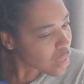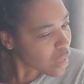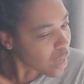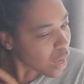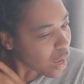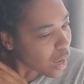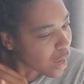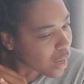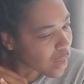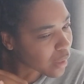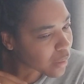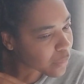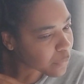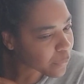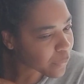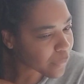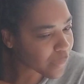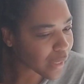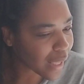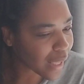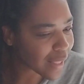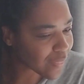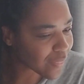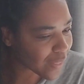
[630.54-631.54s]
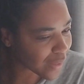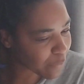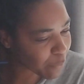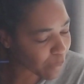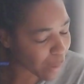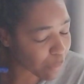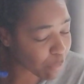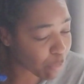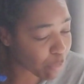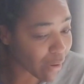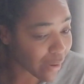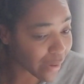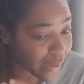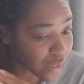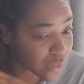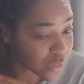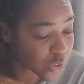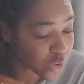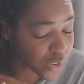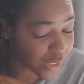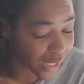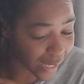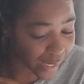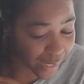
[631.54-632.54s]
And then my prayer
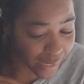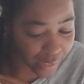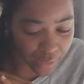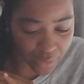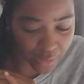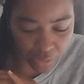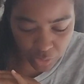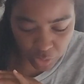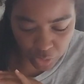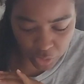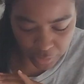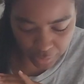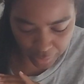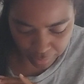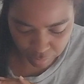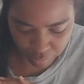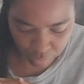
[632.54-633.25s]
changed, and